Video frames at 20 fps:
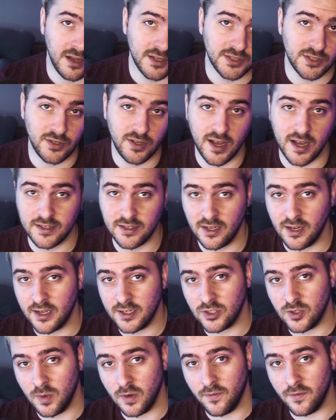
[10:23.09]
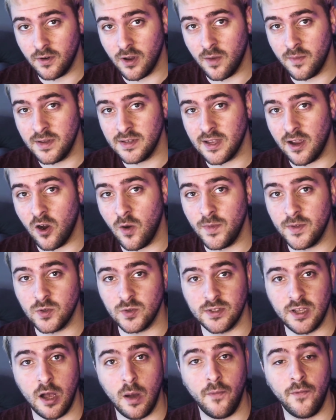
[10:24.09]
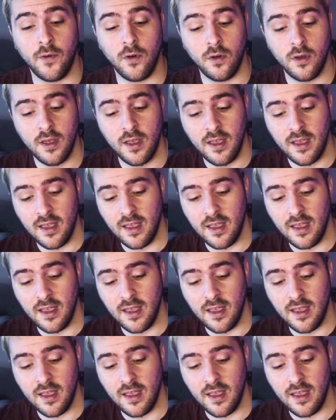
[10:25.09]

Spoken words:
I'll see you guys on the next Streaming for Dummies. I hope this was helpful.